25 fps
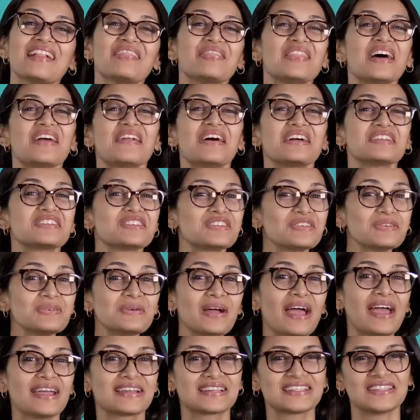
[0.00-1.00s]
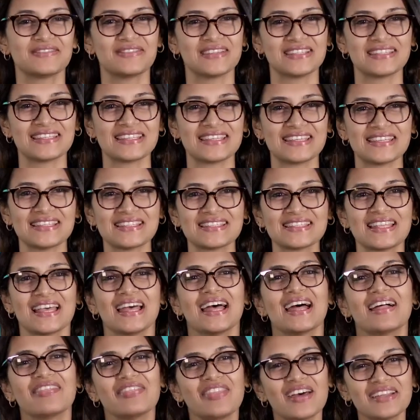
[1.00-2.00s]
There are two activities
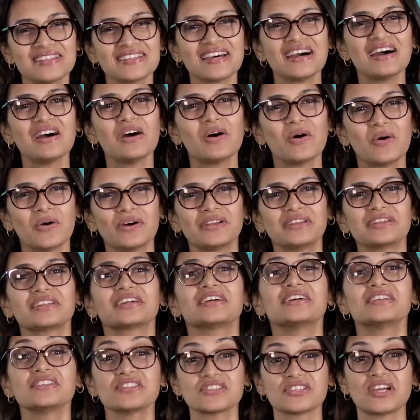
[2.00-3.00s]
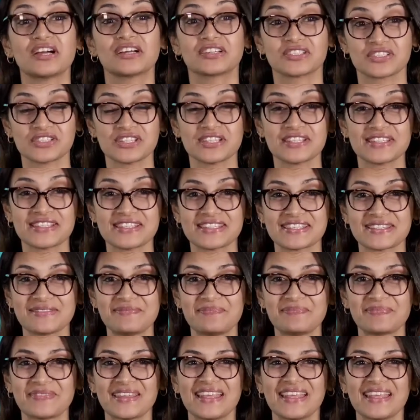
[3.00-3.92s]
that are on conjunctions.